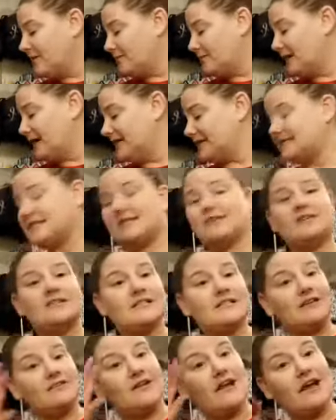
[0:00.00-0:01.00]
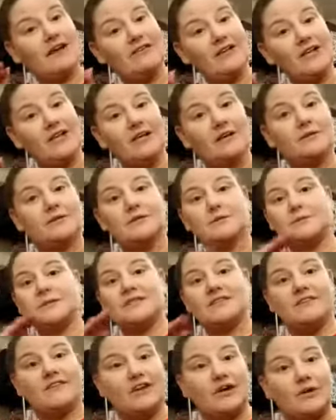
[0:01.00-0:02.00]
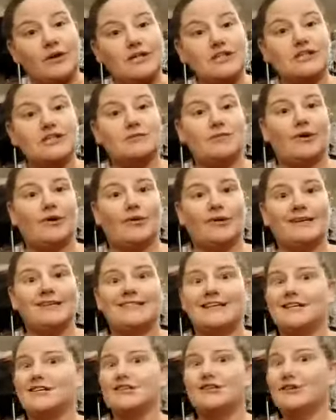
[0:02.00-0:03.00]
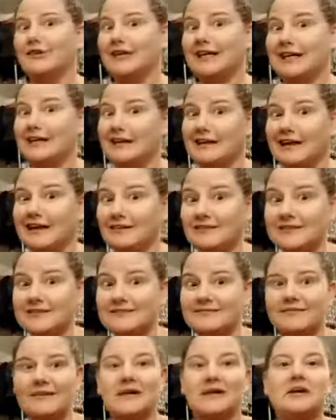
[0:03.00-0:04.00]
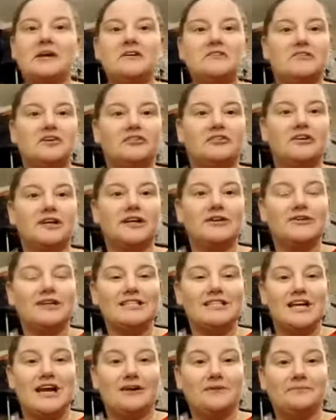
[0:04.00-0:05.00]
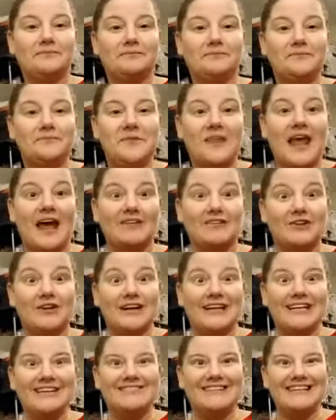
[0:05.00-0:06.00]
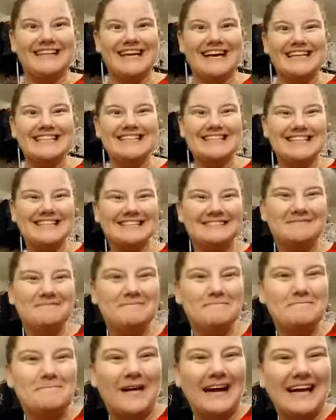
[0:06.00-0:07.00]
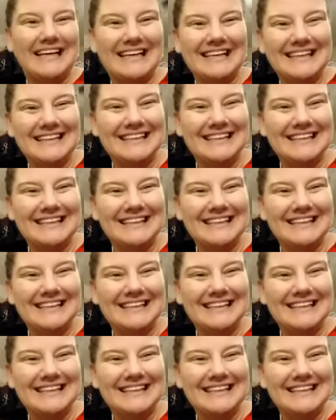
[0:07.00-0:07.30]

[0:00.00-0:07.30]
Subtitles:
but seriously, if you have any specific questions about organization or anything else, feel free to reach out. Have a great evening, guys. Bye.